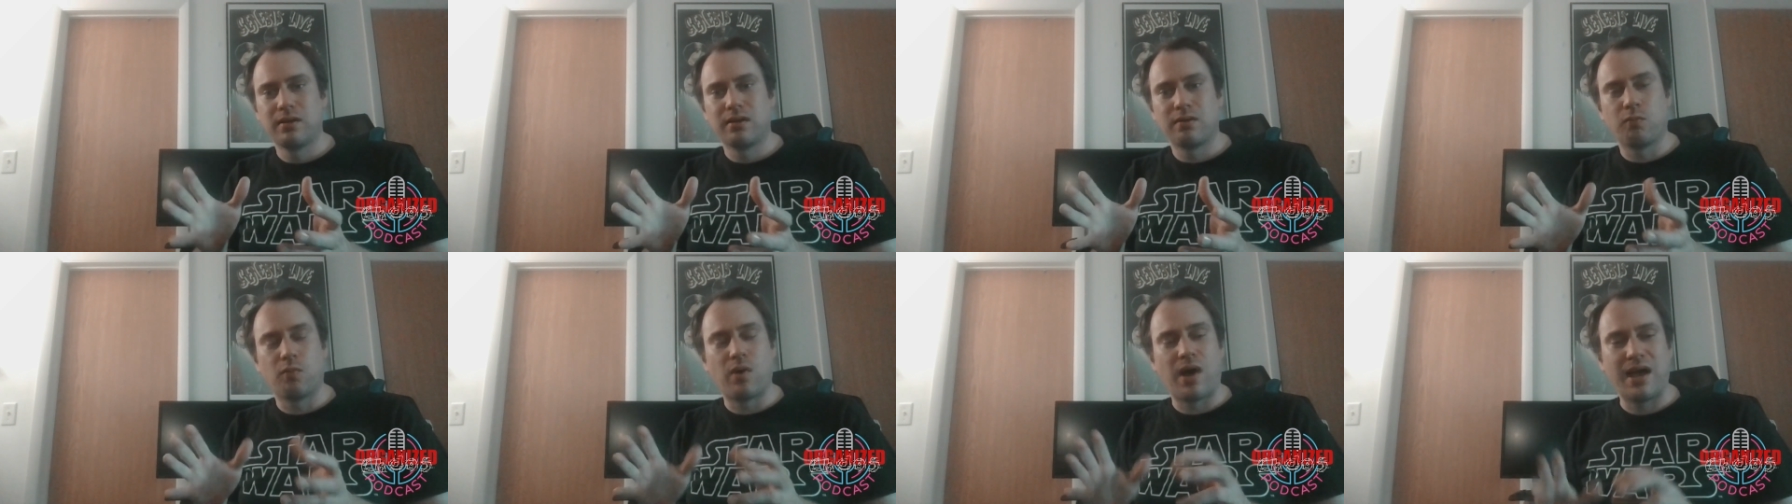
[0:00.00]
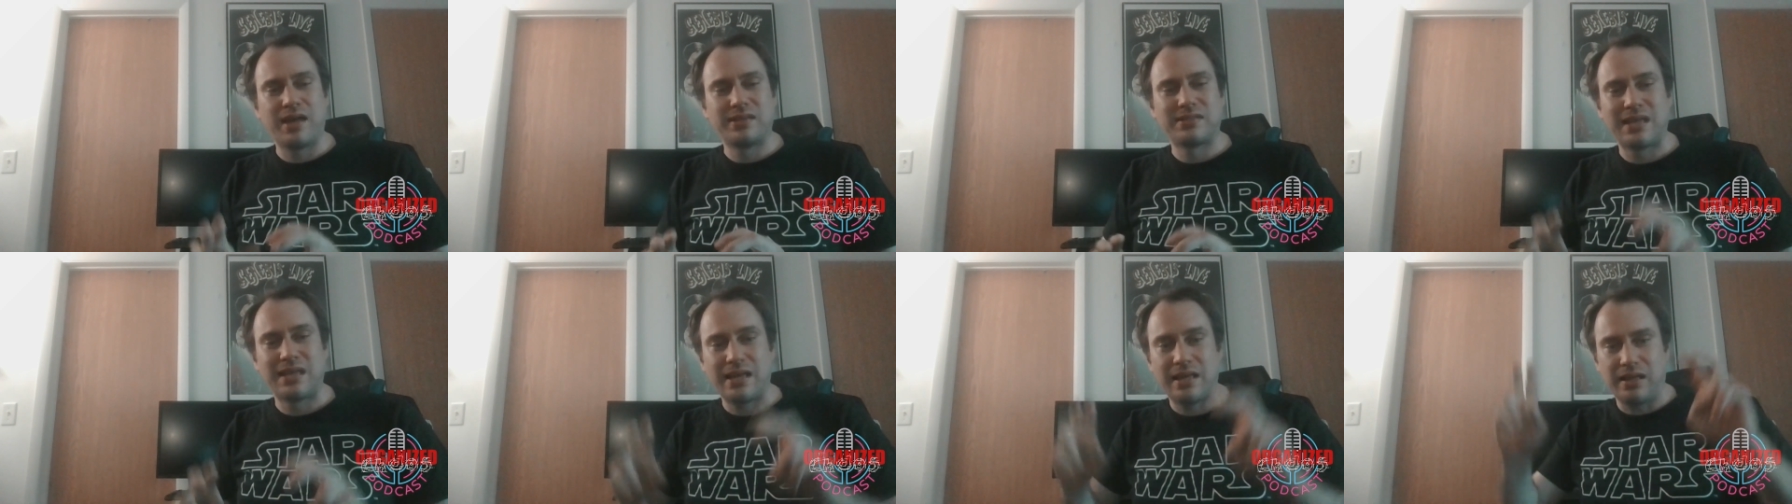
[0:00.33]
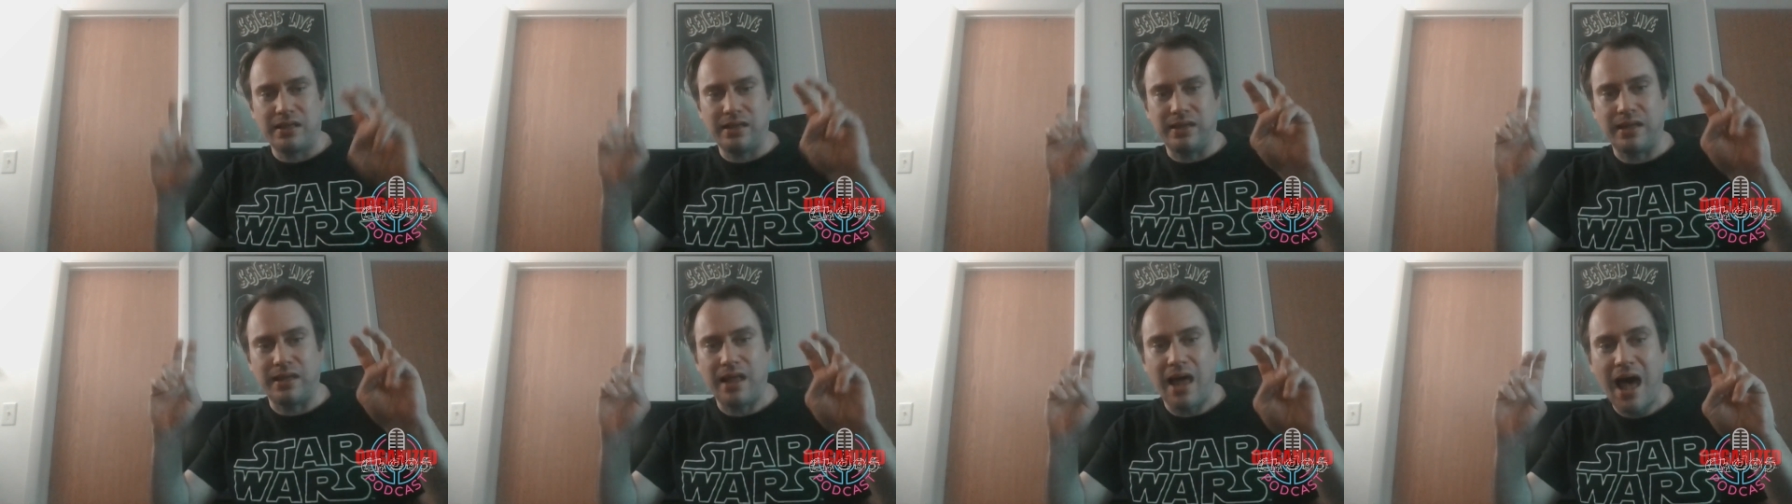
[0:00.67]
when I say
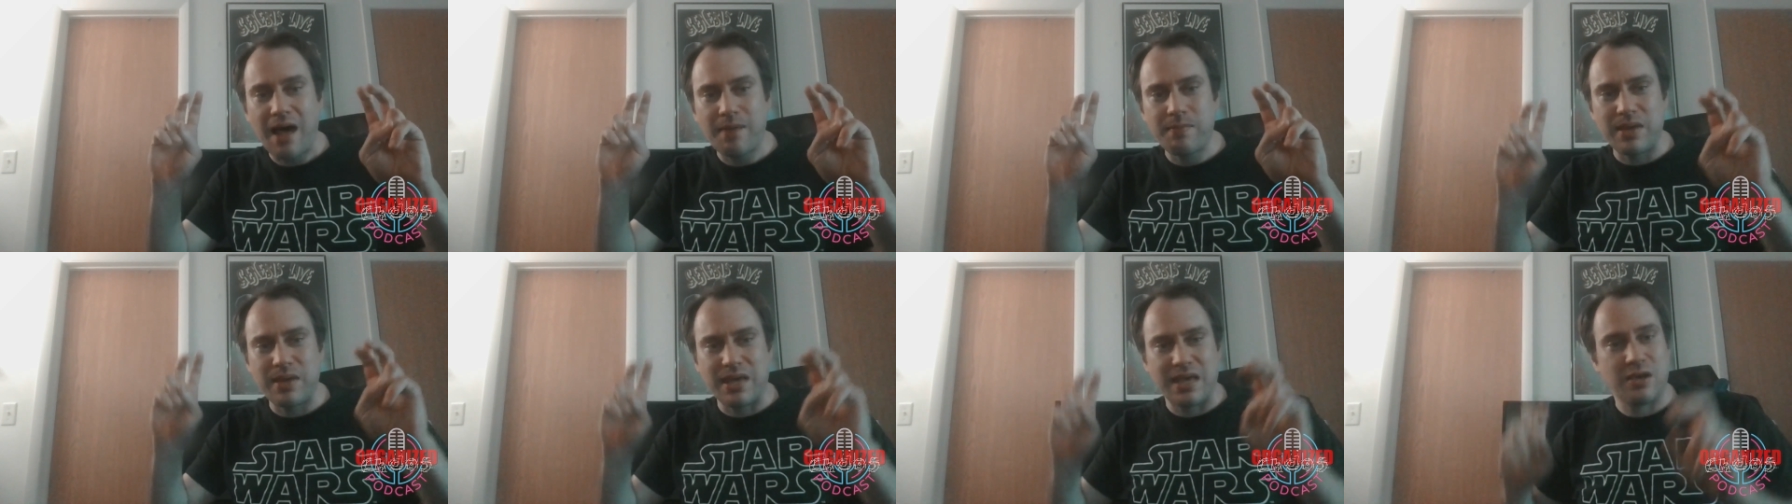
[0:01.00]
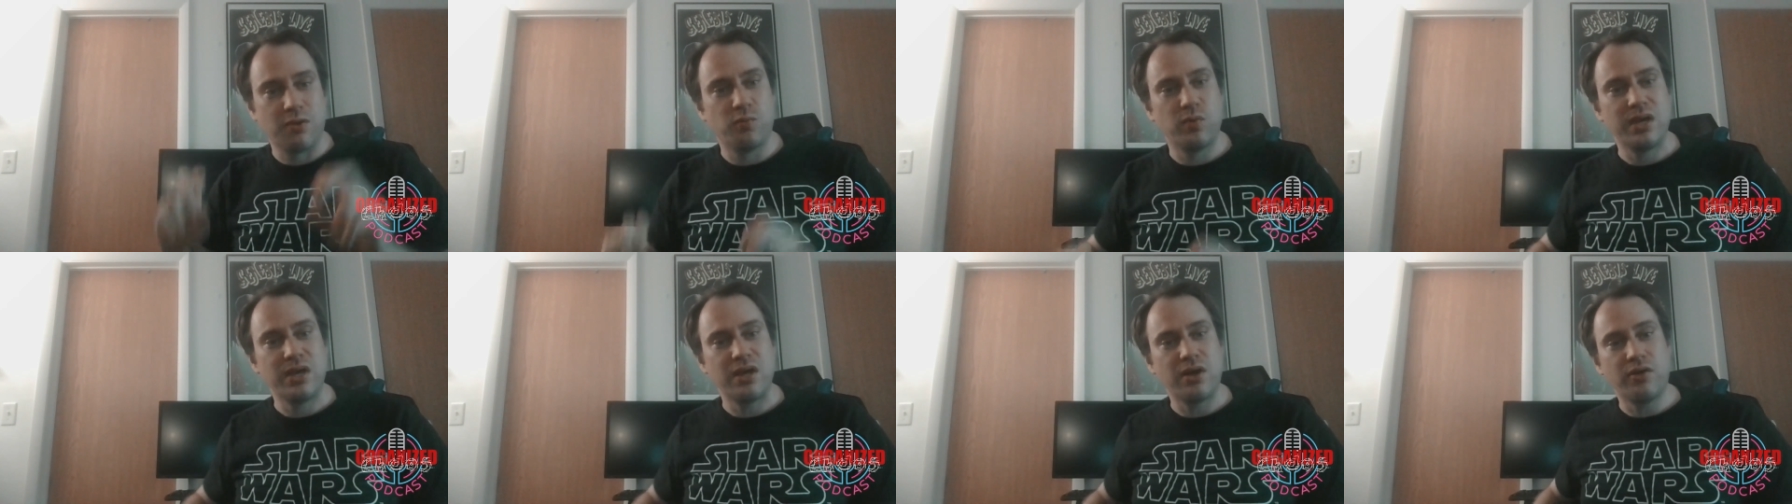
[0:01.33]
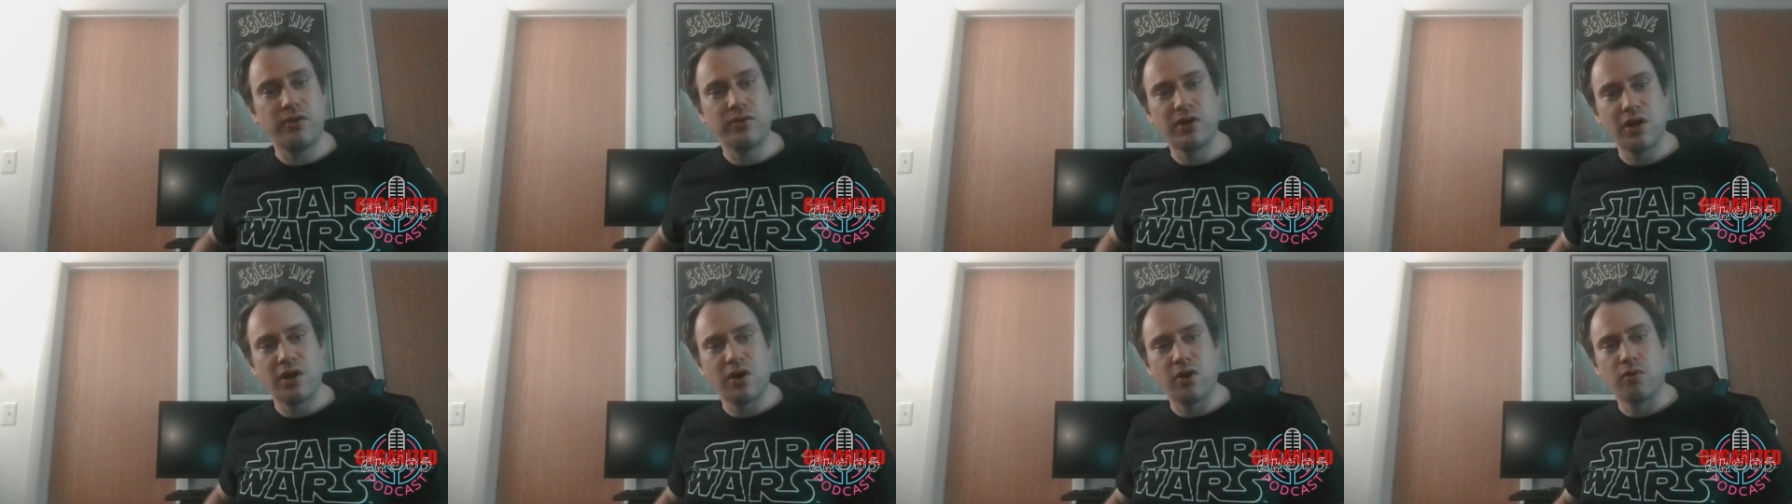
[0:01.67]
lobbying, we all
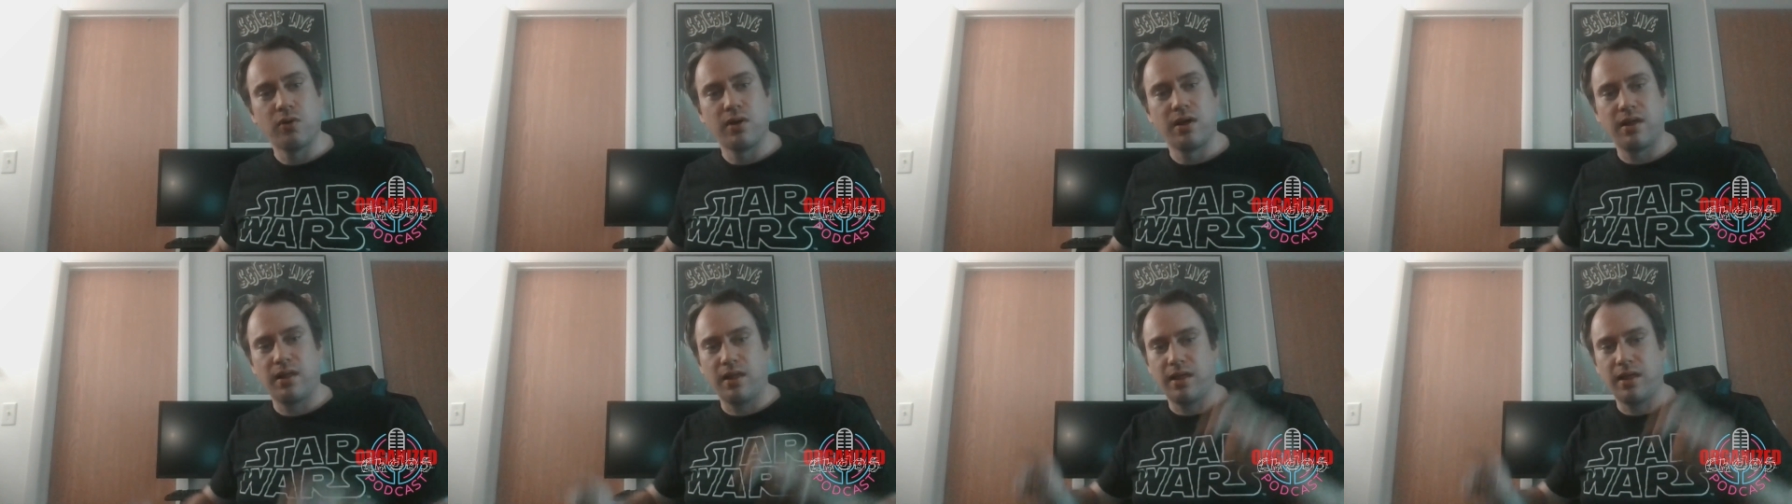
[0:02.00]
know